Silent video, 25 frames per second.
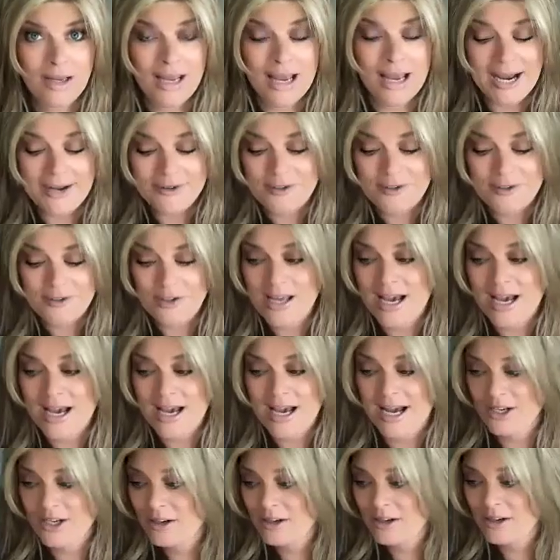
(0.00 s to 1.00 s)
After
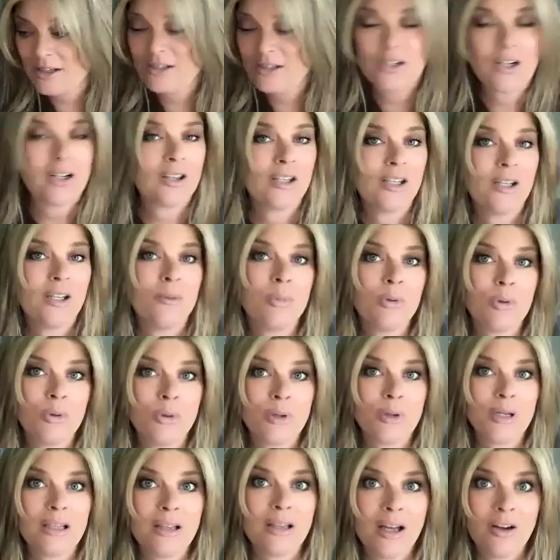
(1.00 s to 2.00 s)
that, you're going to start the
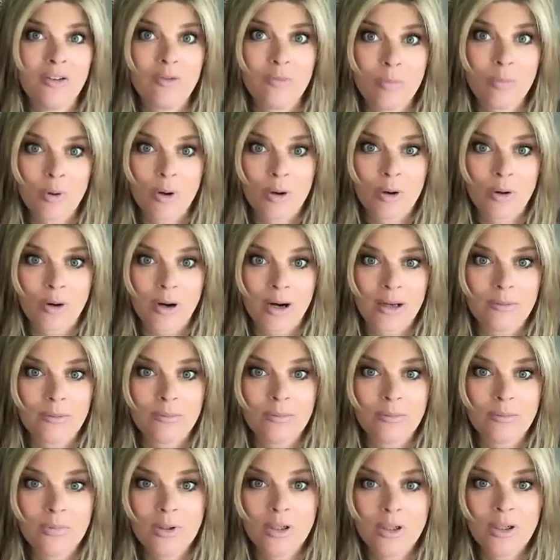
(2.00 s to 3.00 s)
employee love
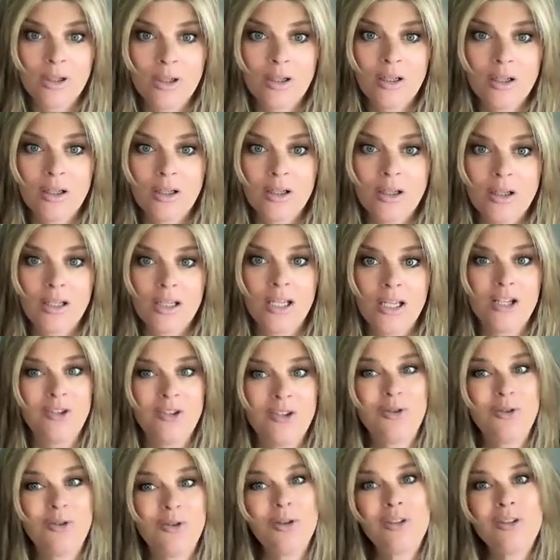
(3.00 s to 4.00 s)
program. Can
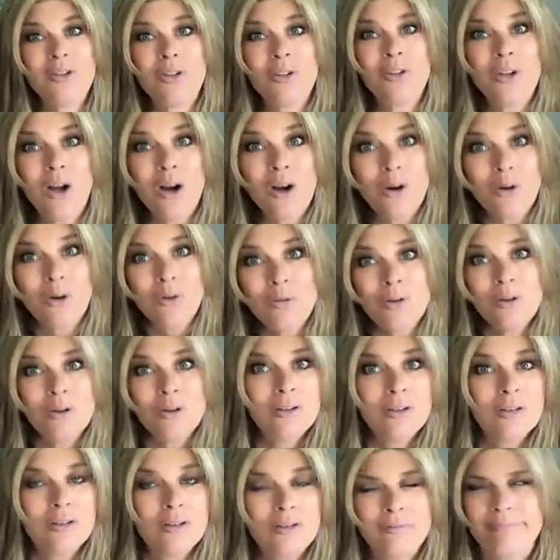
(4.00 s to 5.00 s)
you do this alone?